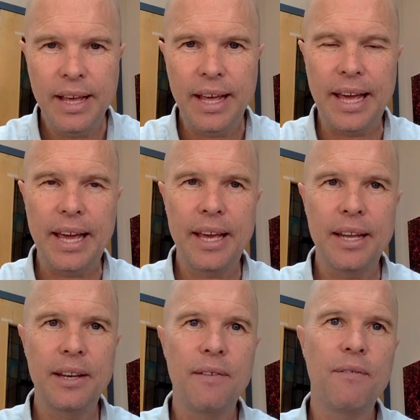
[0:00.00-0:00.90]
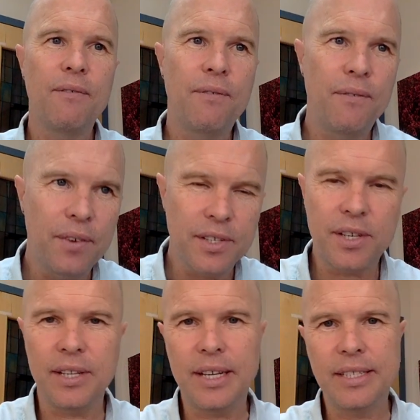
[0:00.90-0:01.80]
And
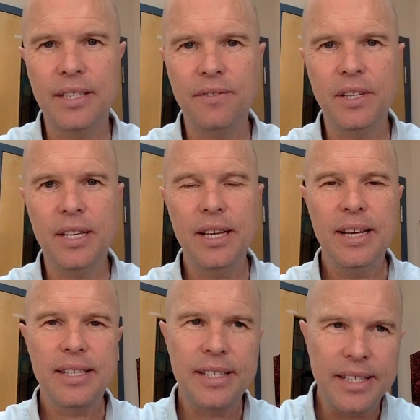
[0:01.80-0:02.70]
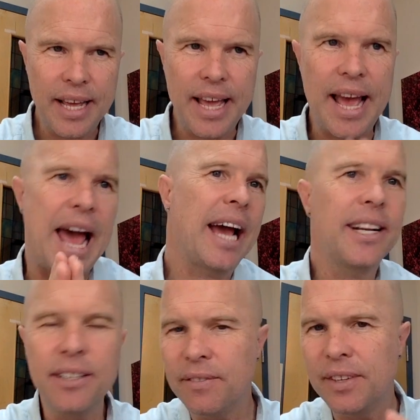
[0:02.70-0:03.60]
physical activity, stay
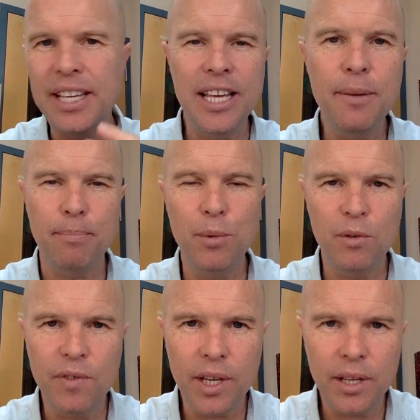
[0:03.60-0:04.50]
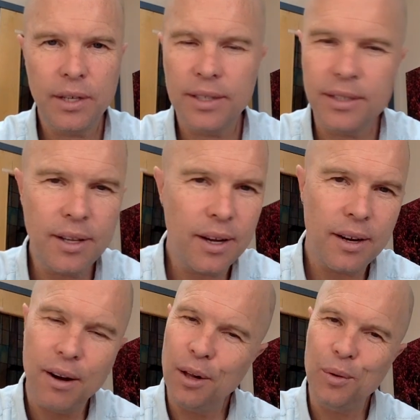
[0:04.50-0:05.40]
active, keep moving. It's not
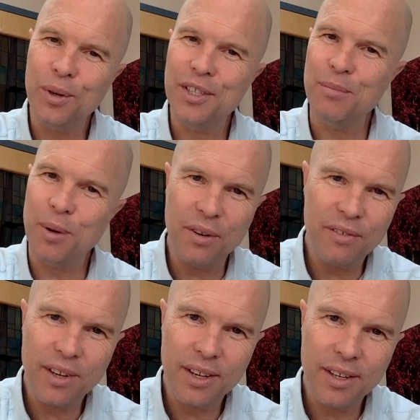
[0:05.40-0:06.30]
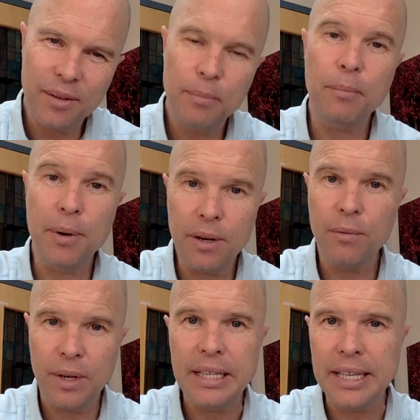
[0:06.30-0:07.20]
always motivating, but it
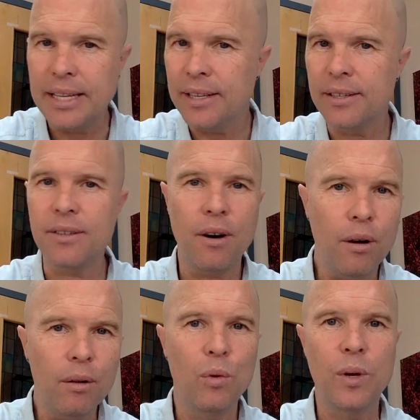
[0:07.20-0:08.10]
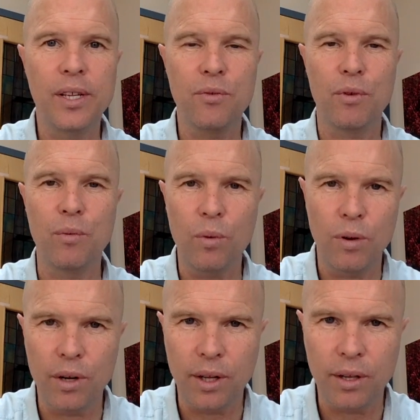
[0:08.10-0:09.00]
really is always
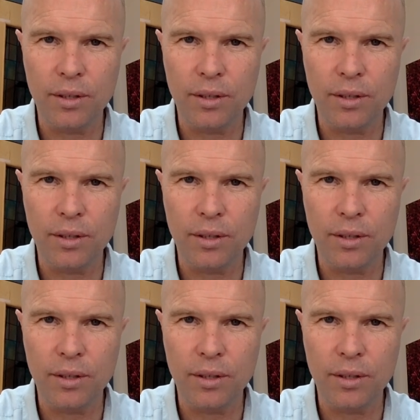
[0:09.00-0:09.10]
rewarding.